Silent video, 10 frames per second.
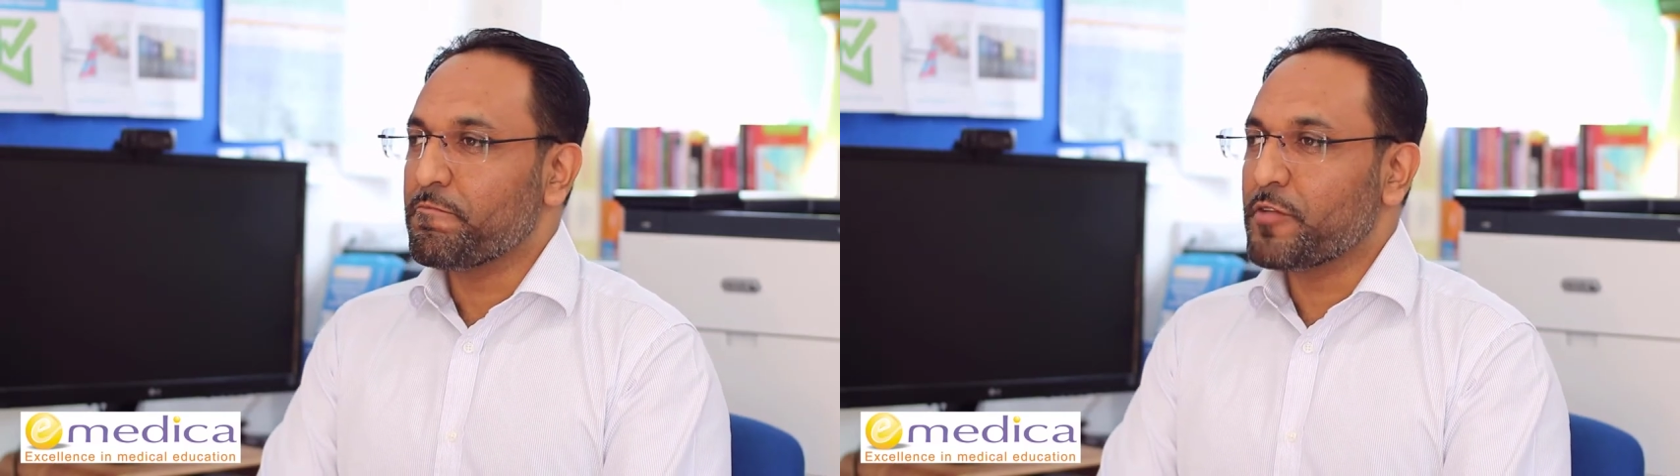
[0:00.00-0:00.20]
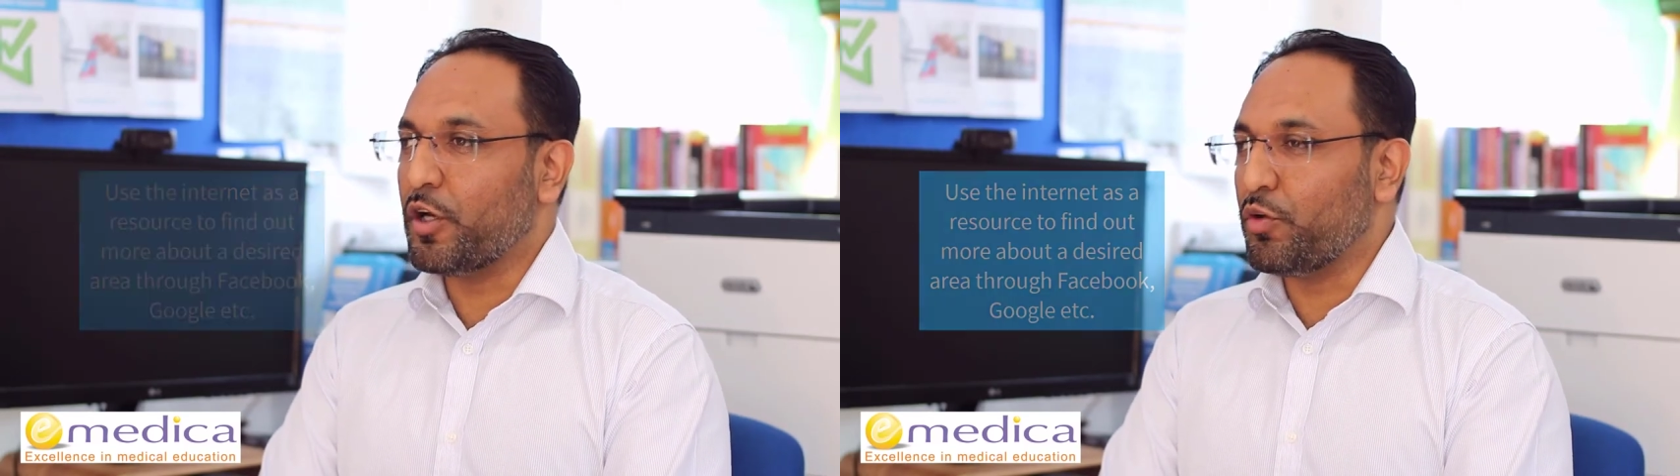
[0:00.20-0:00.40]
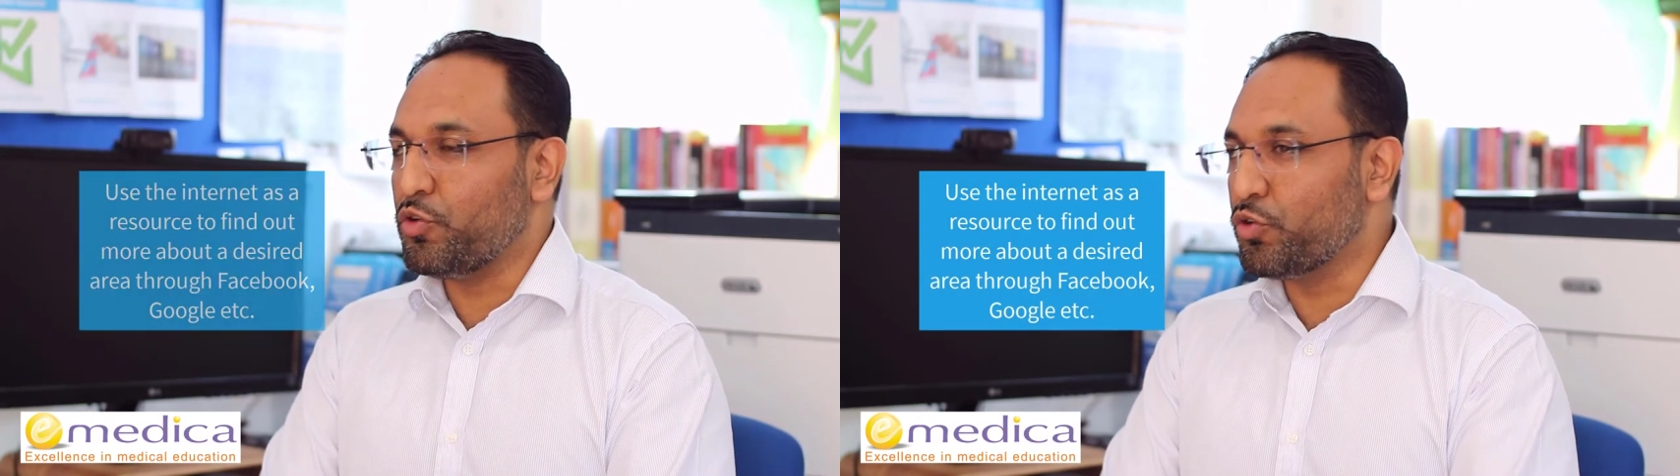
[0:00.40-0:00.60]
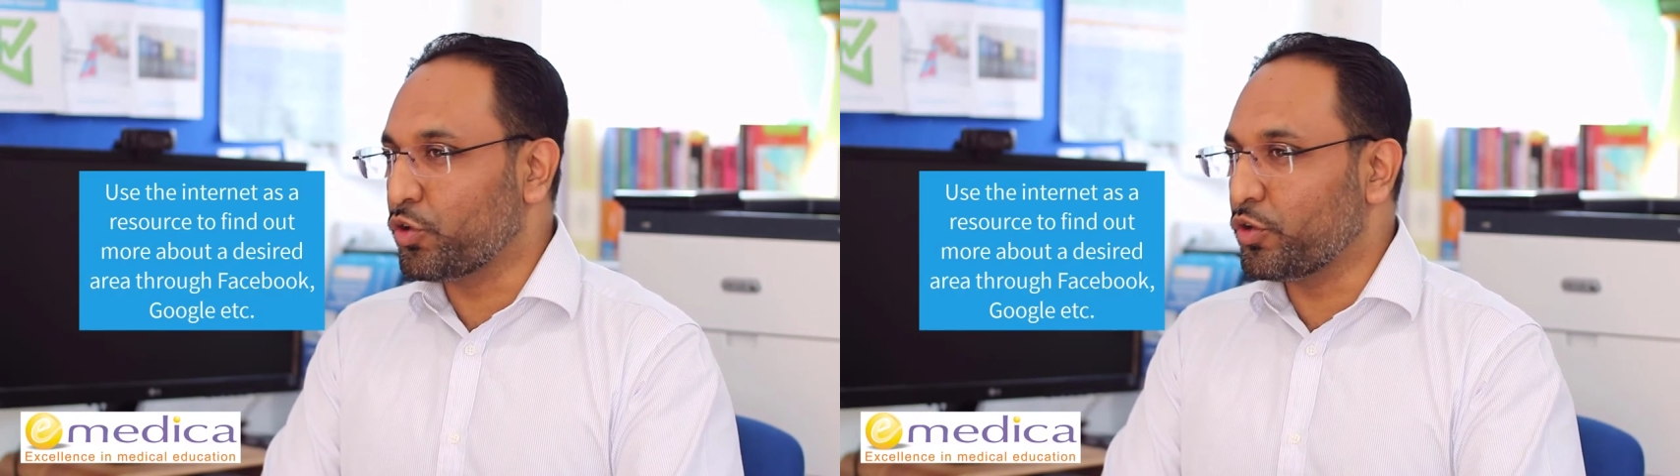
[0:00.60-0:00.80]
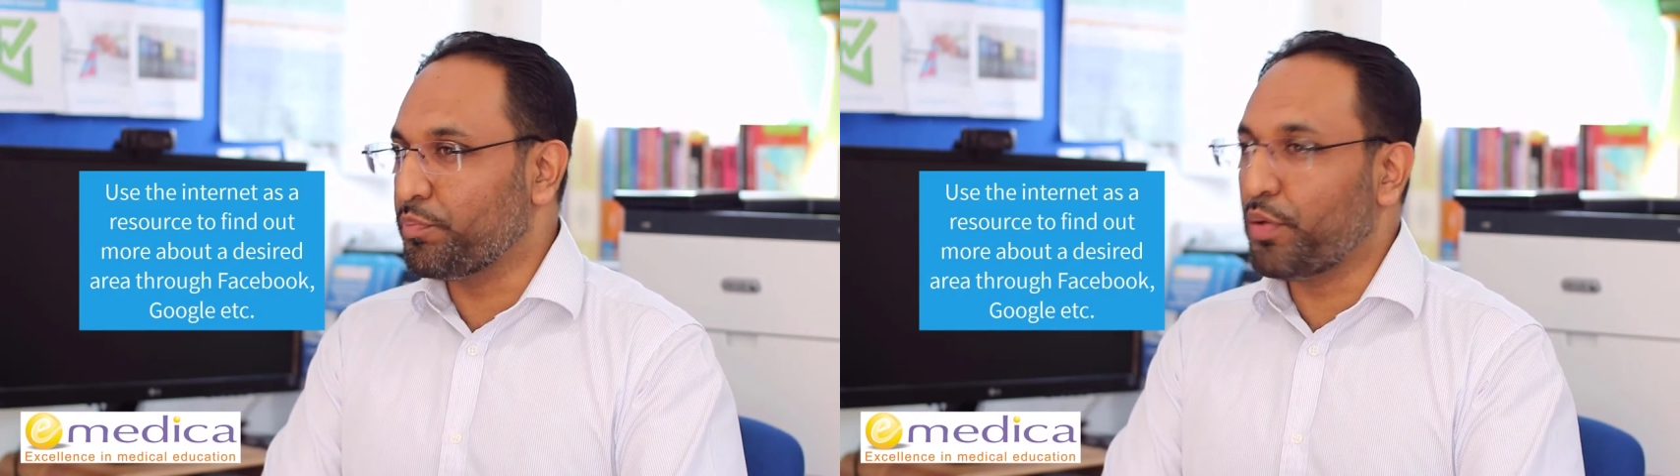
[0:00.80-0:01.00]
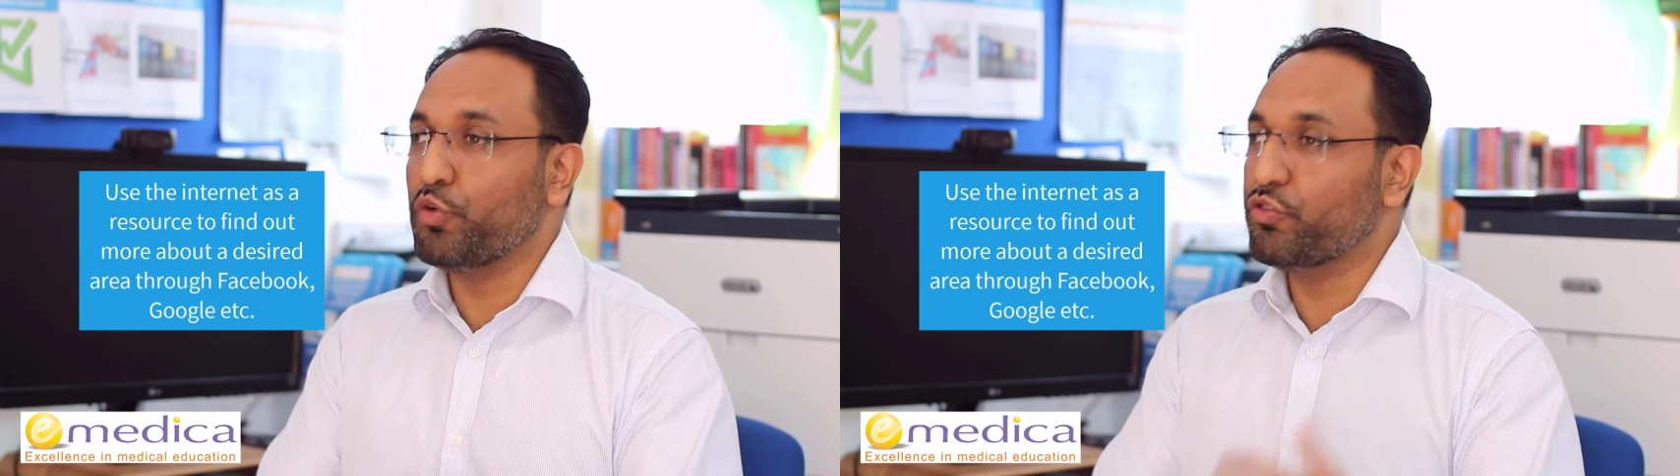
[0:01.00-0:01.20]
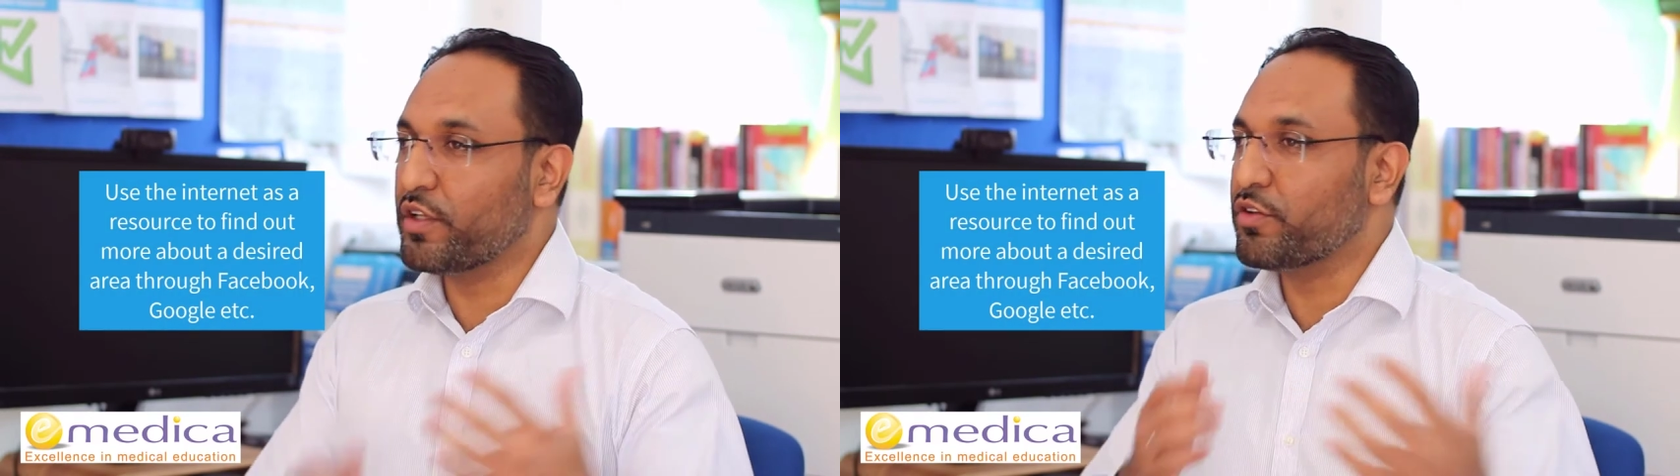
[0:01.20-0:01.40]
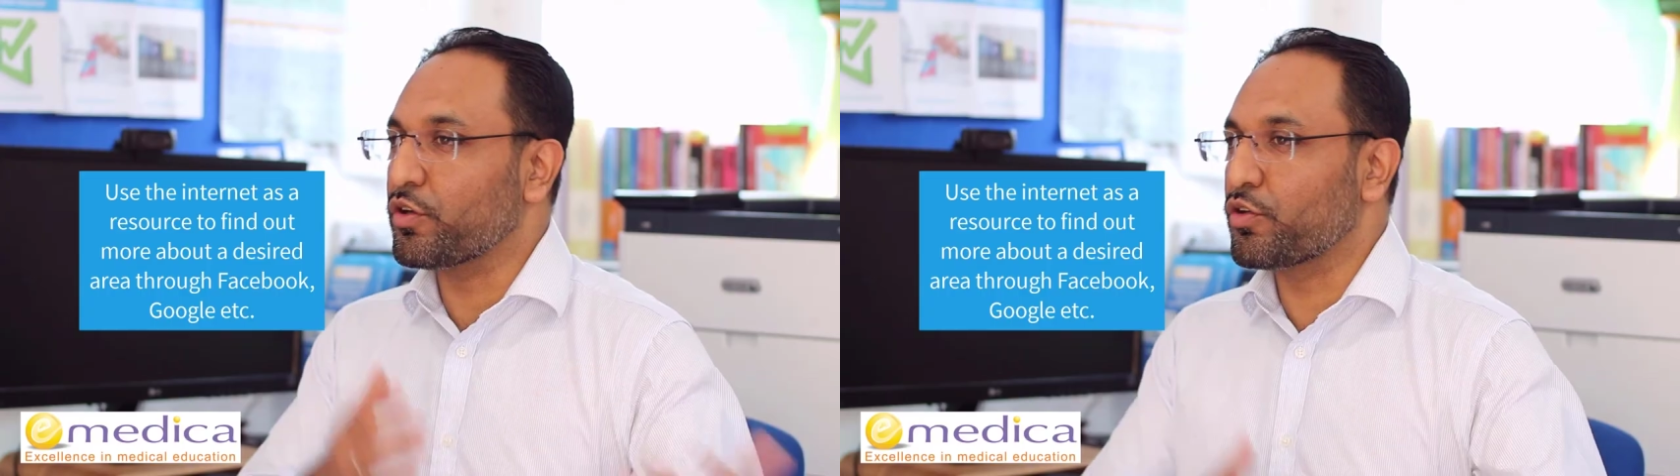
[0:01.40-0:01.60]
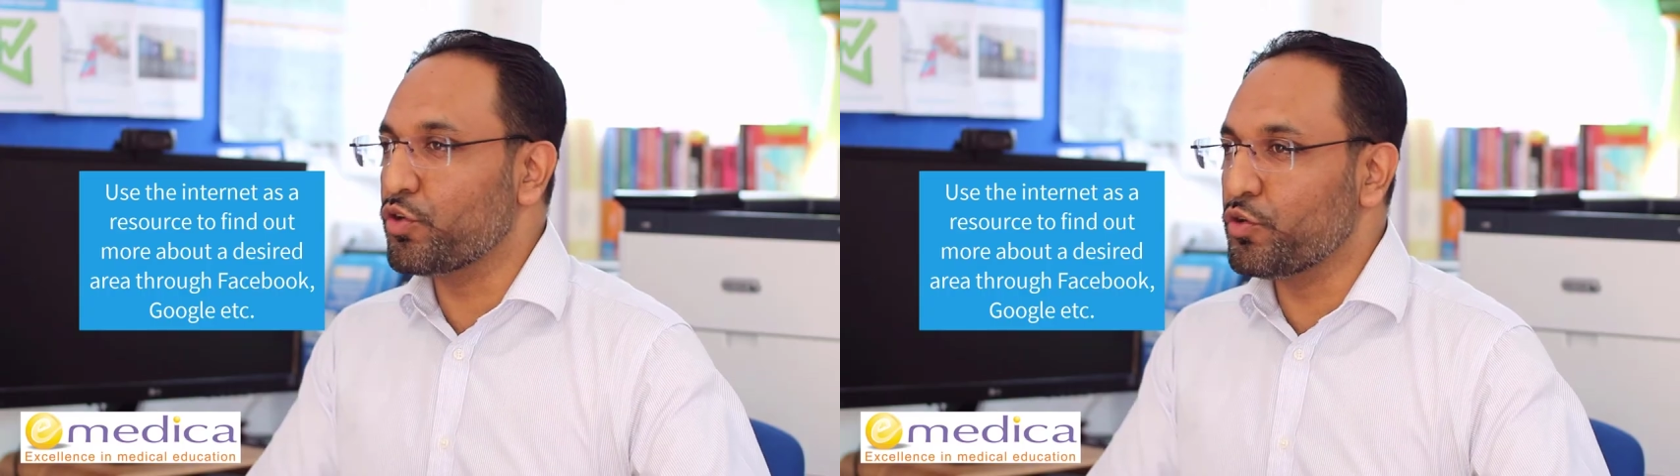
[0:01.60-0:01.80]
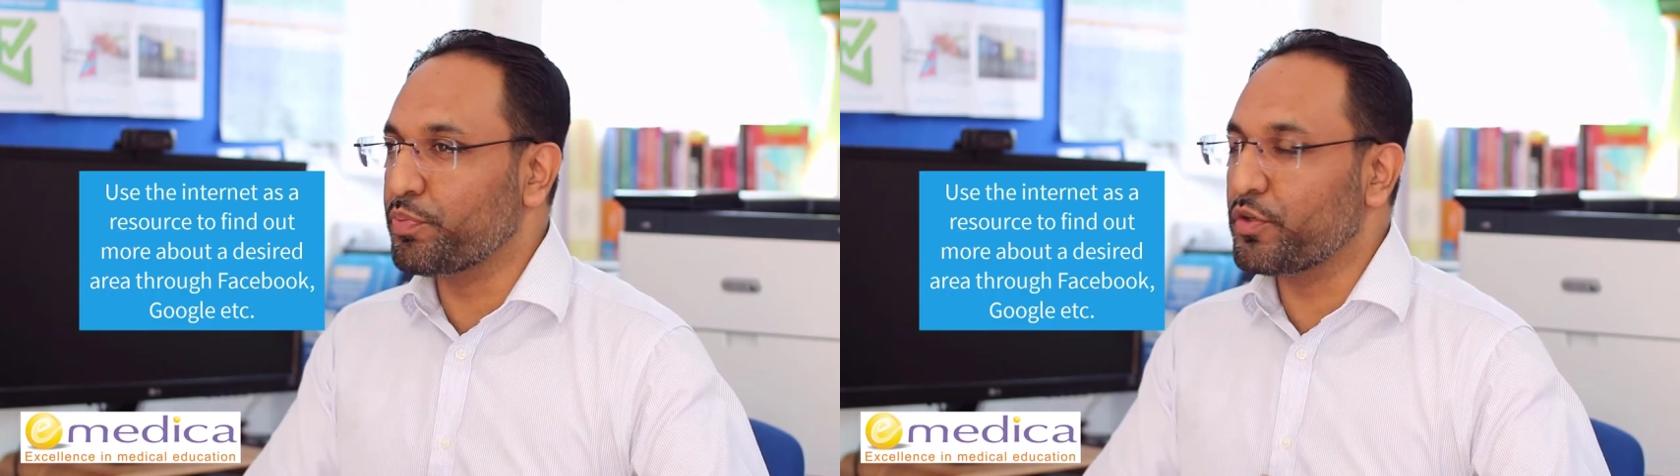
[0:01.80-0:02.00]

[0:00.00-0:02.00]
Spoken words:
you know, you could post into the group,